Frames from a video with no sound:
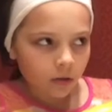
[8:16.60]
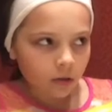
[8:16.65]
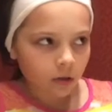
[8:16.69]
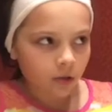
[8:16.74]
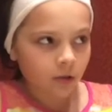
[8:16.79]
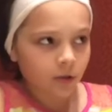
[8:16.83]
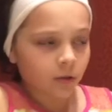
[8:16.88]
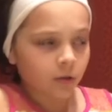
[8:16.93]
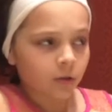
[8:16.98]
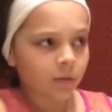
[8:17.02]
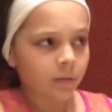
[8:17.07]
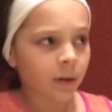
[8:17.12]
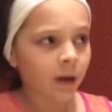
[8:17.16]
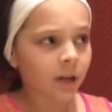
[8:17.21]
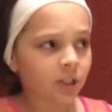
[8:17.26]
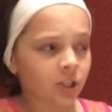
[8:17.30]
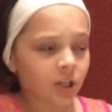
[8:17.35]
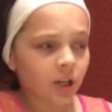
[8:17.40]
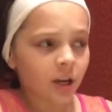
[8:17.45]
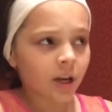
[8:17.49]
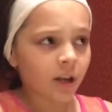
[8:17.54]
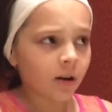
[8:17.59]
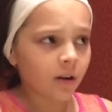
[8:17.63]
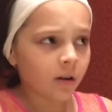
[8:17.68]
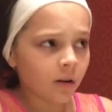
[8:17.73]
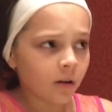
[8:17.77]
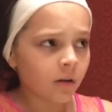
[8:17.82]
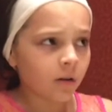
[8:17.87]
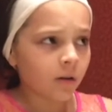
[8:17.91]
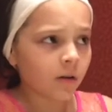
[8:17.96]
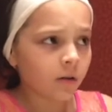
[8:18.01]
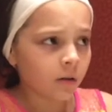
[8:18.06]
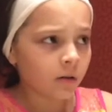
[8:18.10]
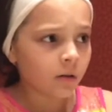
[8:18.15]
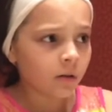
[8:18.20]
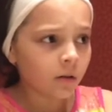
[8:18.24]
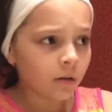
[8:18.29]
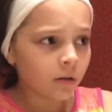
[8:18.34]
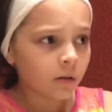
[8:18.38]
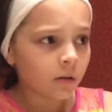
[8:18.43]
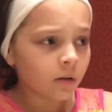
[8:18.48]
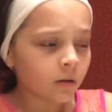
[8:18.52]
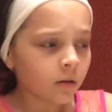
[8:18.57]
just go to my
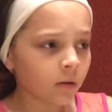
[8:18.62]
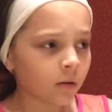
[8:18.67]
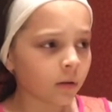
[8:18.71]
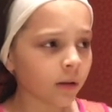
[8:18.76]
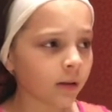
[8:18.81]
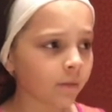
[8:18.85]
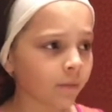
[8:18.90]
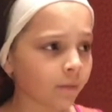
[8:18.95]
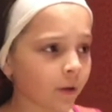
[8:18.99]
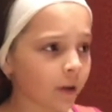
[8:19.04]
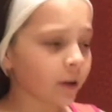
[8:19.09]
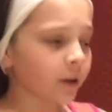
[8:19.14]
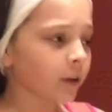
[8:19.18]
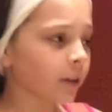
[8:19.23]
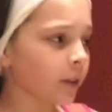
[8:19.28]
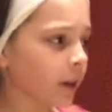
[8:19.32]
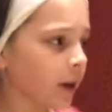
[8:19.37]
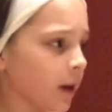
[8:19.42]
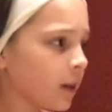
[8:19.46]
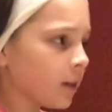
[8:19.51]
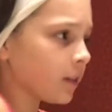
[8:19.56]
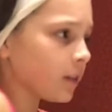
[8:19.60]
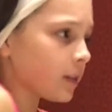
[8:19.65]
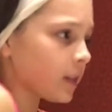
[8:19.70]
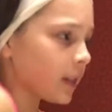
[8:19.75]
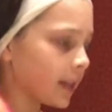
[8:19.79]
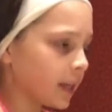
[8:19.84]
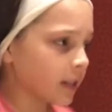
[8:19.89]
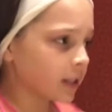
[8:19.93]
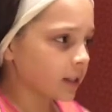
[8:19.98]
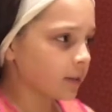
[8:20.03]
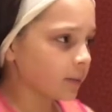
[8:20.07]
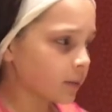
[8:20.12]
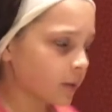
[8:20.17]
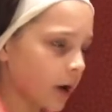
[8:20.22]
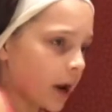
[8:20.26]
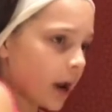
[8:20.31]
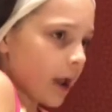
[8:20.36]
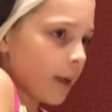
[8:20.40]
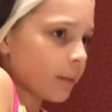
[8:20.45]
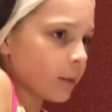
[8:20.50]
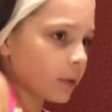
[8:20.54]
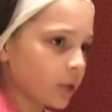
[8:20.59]
channel and while you're there, like,
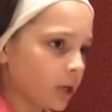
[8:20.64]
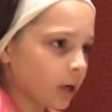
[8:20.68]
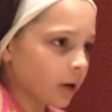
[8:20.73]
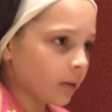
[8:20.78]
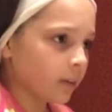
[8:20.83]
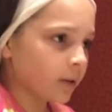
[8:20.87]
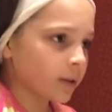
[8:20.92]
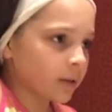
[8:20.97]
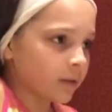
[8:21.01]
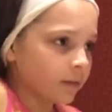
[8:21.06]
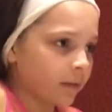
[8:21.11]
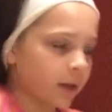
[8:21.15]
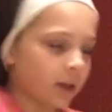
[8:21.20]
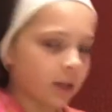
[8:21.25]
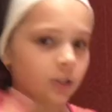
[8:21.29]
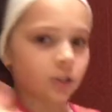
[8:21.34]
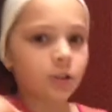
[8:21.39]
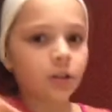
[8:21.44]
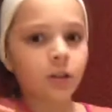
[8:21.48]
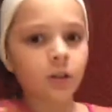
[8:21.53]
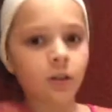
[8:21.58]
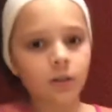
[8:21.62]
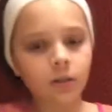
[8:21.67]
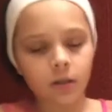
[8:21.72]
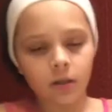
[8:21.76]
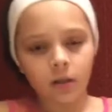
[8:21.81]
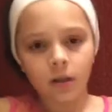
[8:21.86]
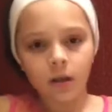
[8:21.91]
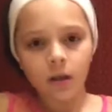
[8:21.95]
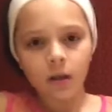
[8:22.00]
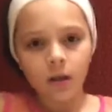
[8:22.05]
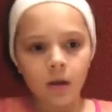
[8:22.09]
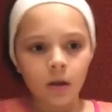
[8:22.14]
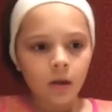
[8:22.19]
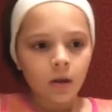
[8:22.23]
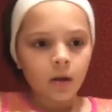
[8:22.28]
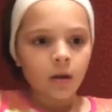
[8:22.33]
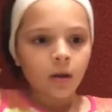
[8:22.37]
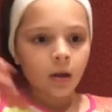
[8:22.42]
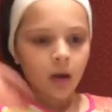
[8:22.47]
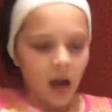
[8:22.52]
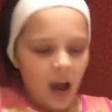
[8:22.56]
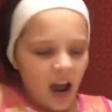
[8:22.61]
subscribe, and turn on post notifications.
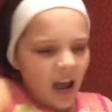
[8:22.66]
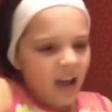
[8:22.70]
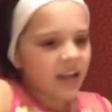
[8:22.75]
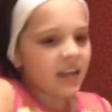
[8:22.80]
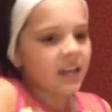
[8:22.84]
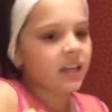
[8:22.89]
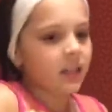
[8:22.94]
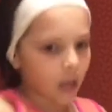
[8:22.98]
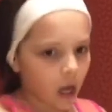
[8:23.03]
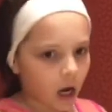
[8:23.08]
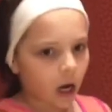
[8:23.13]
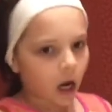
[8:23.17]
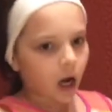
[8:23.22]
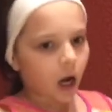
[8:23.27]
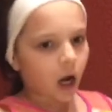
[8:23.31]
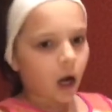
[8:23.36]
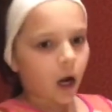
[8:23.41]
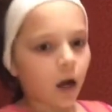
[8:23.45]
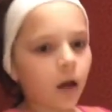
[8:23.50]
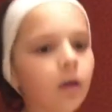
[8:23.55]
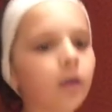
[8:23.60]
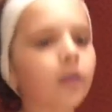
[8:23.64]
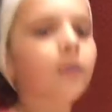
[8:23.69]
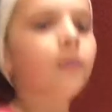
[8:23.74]
Aya!